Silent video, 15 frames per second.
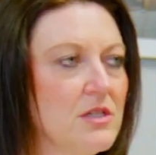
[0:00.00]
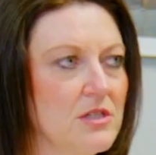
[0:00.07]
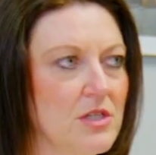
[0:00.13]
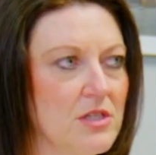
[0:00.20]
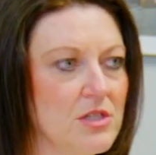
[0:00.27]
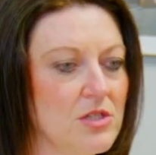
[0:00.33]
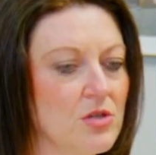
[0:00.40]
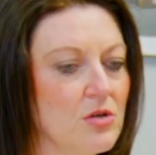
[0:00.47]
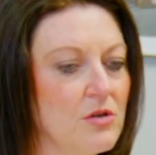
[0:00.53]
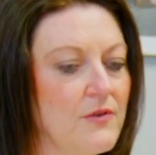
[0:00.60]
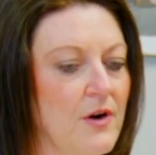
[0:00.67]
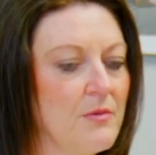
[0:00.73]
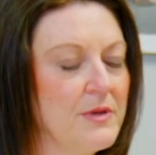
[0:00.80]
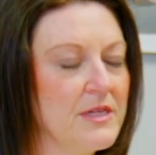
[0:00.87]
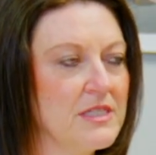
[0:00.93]
to serve
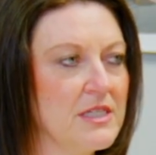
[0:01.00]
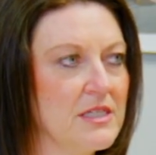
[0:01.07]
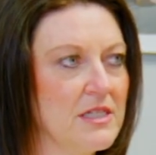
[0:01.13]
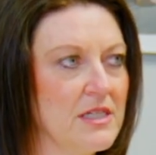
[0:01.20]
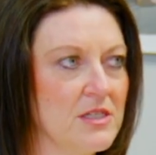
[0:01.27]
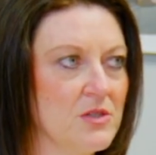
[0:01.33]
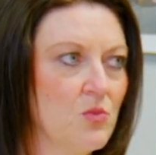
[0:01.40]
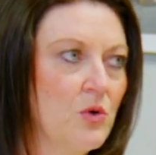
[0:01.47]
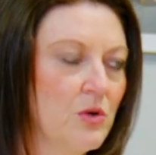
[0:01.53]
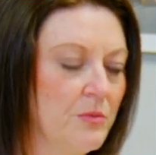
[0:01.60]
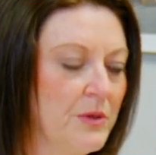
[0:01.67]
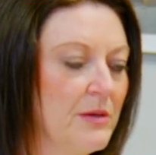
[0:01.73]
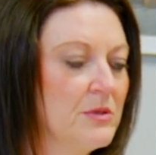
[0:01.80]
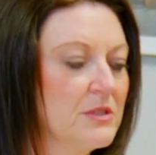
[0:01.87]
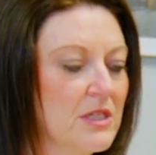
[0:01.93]
our businesses, we'll
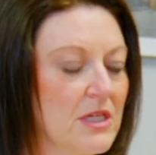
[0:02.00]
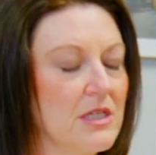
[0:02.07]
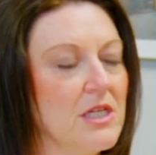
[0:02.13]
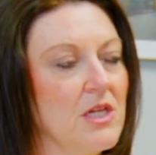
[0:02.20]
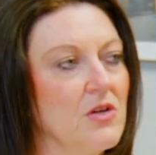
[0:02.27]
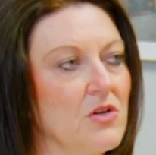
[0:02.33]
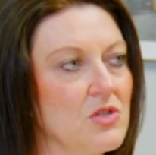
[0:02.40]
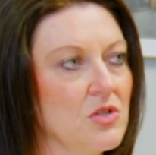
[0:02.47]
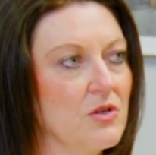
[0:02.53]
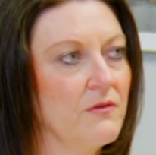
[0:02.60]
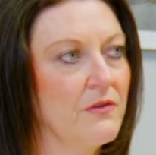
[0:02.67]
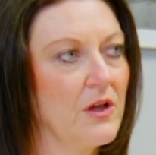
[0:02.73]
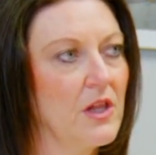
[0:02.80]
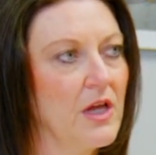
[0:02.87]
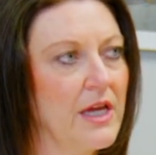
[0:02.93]
be able to continue to serve
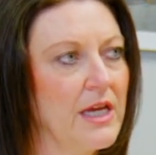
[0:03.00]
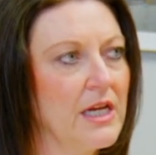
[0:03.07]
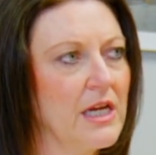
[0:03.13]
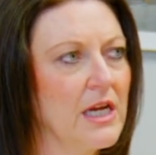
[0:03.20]
the client.